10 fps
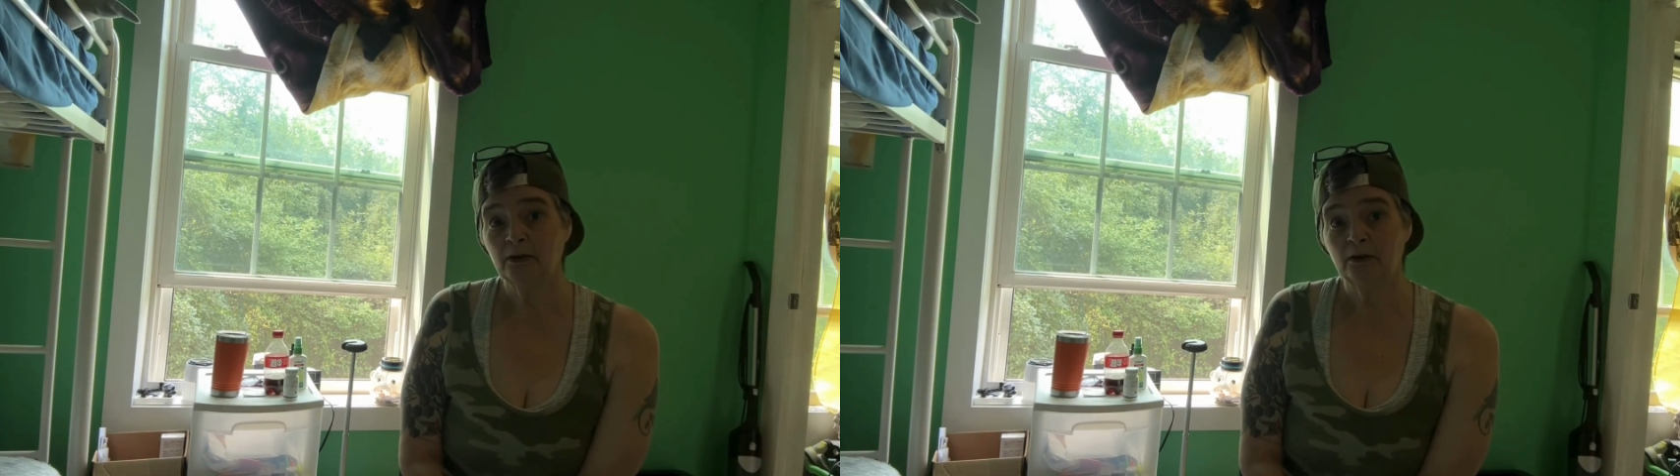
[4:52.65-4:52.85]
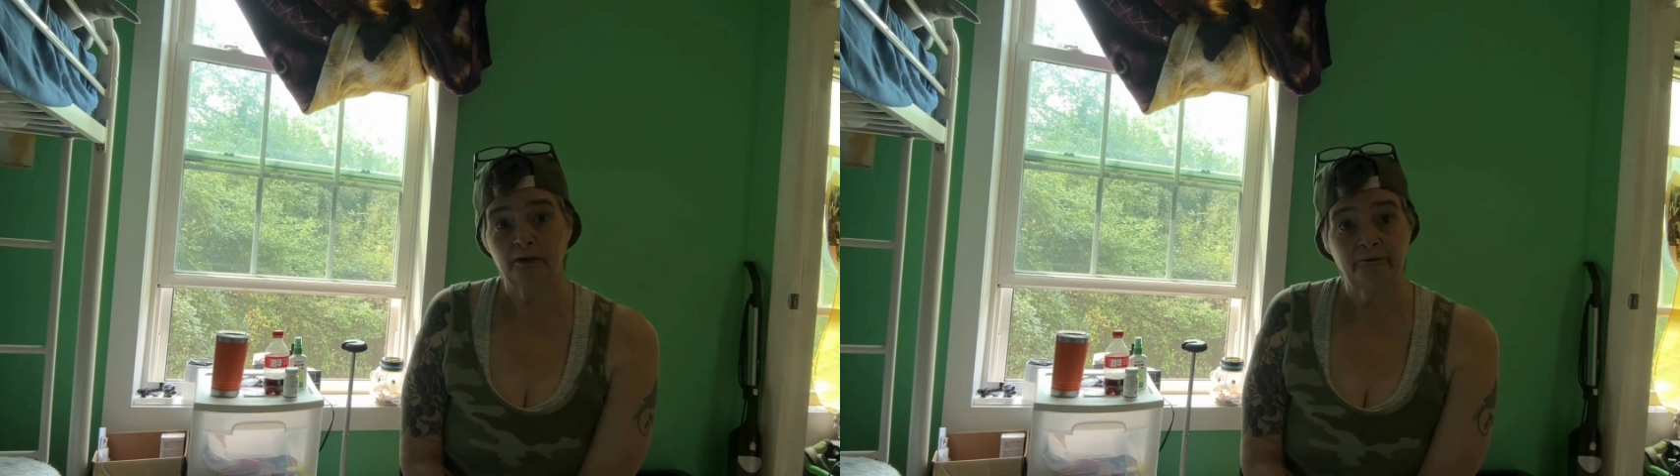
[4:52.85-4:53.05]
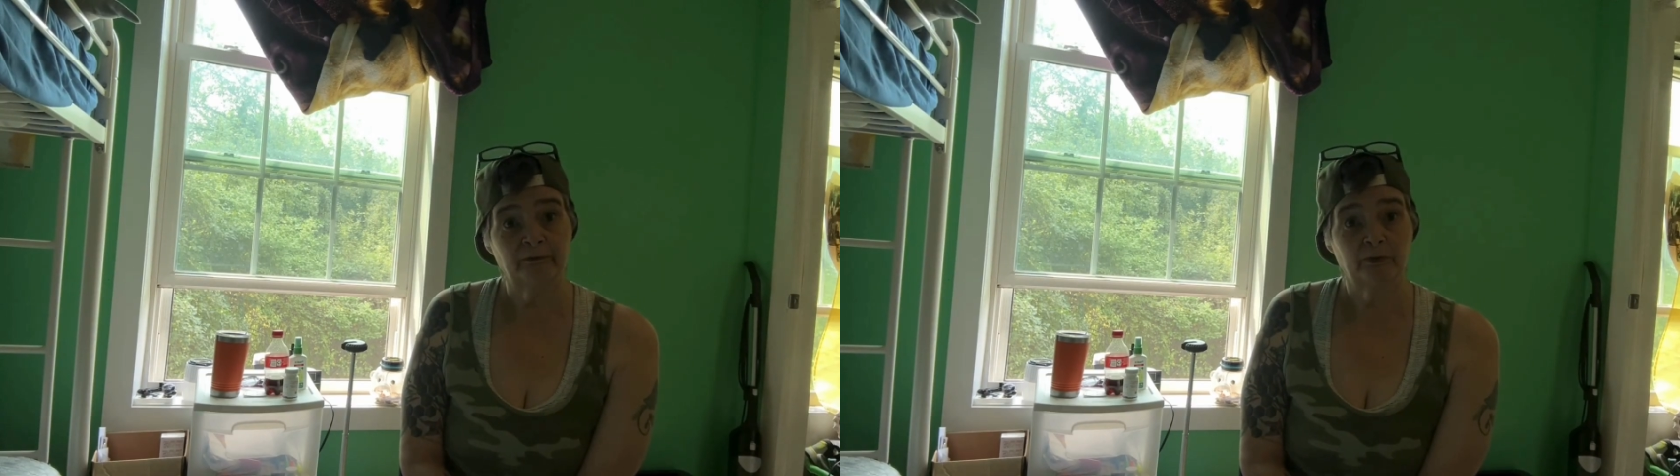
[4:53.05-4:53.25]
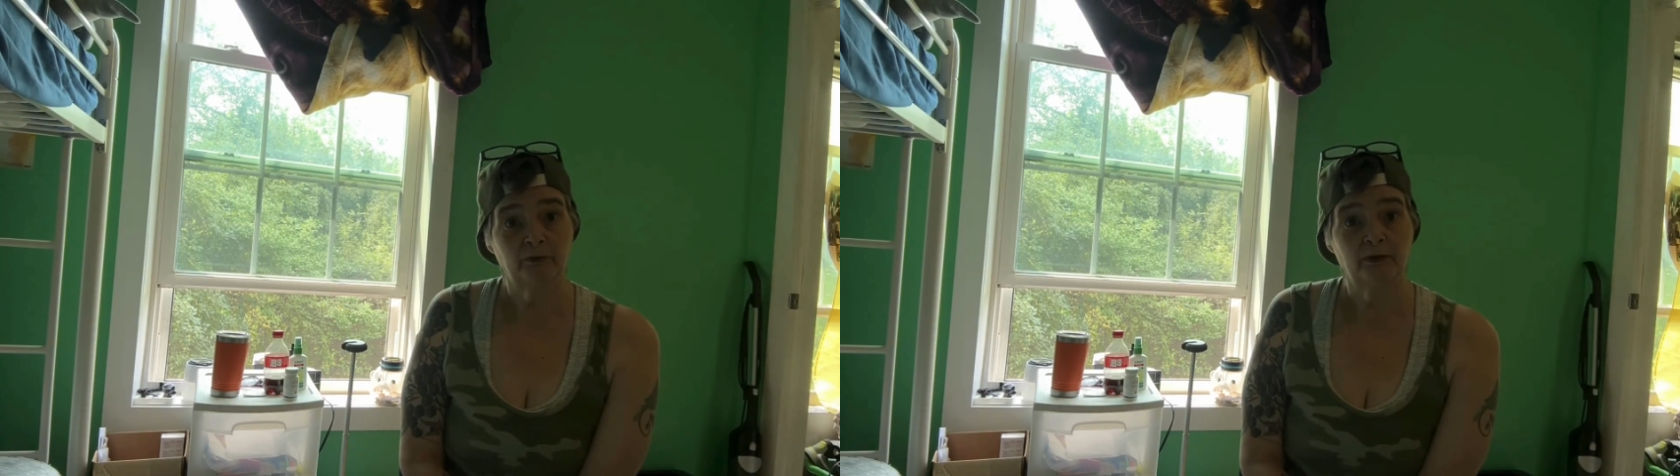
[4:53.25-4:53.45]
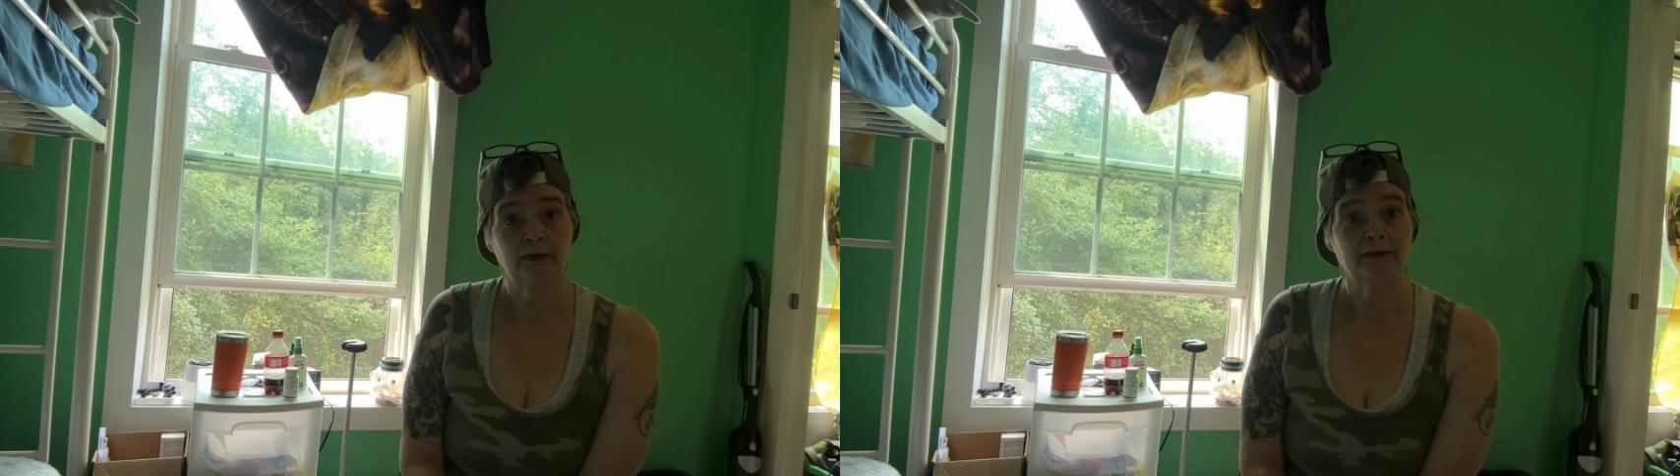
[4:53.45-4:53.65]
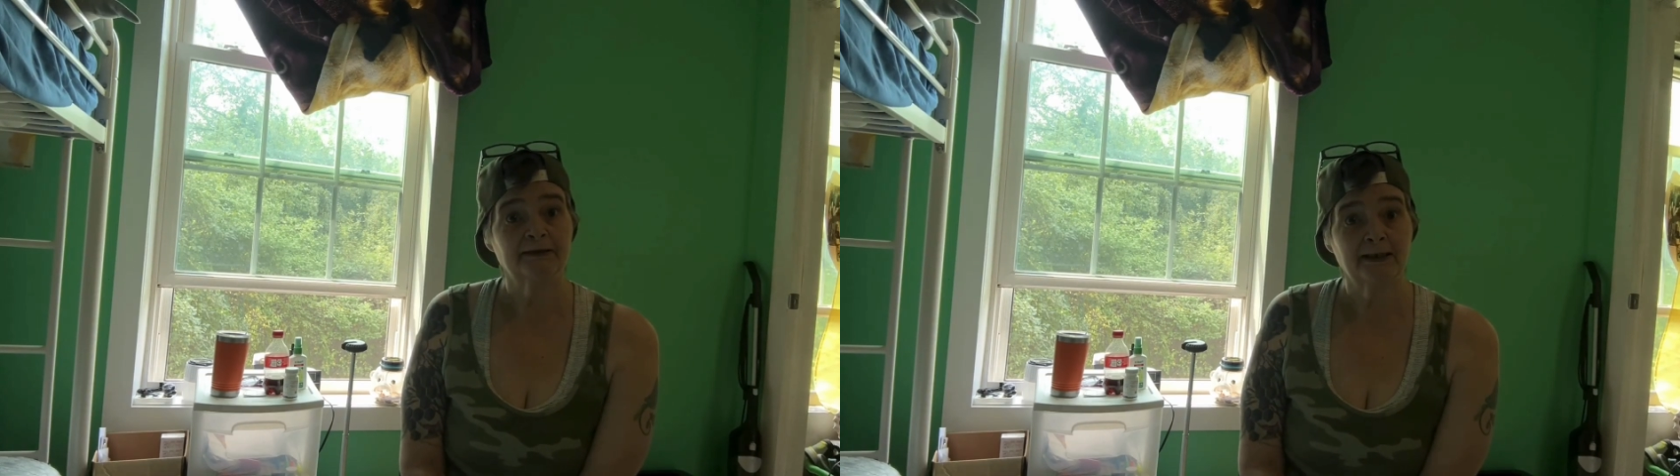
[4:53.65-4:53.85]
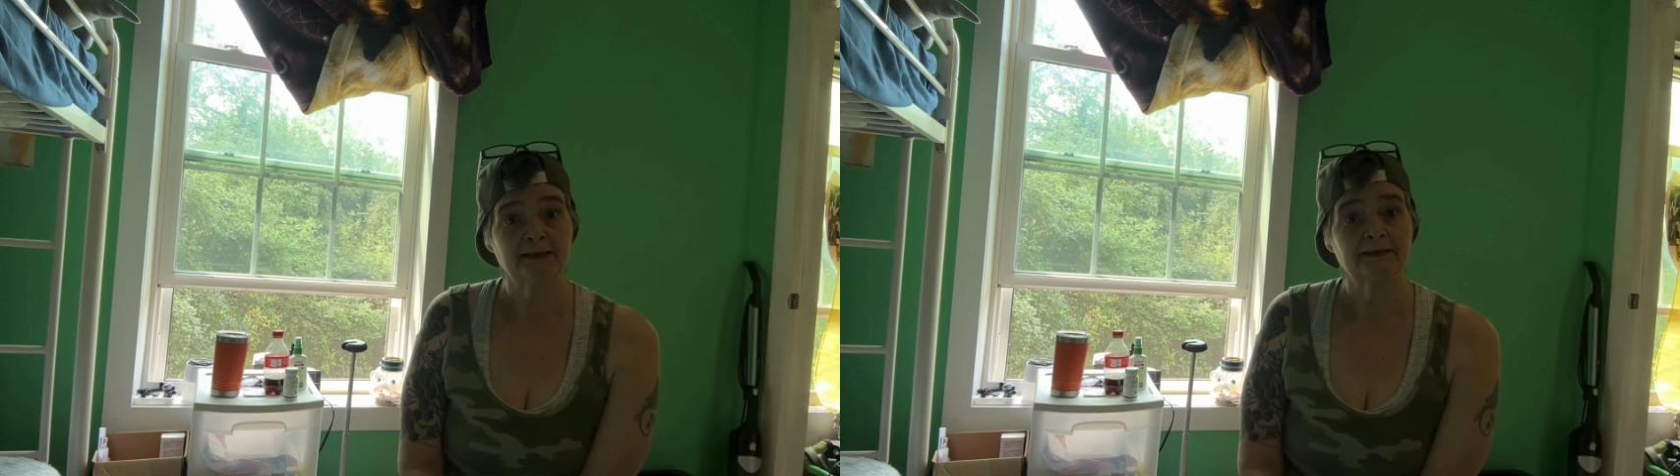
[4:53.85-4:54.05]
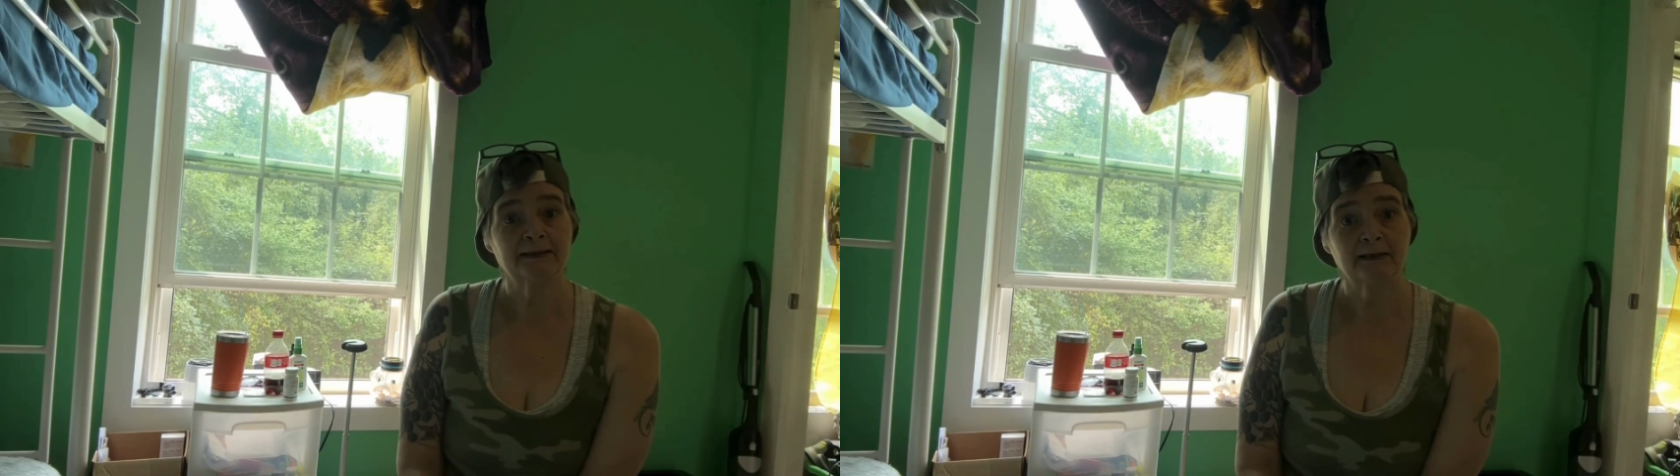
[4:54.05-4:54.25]
good food, and
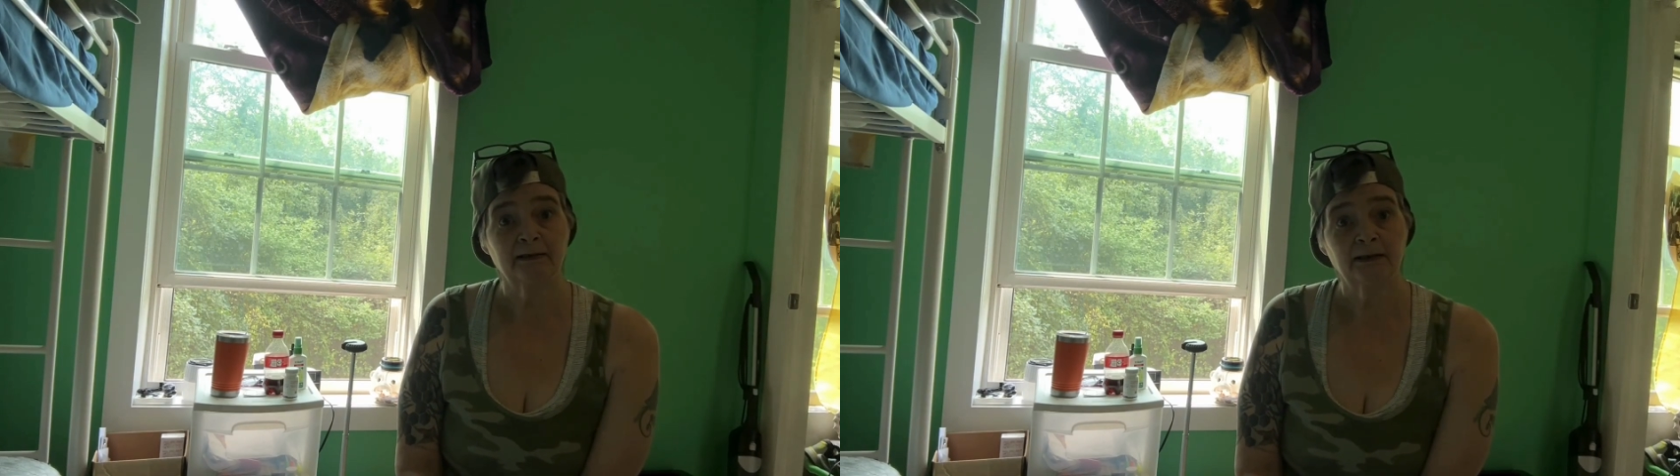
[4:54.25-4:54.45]
sightseeing.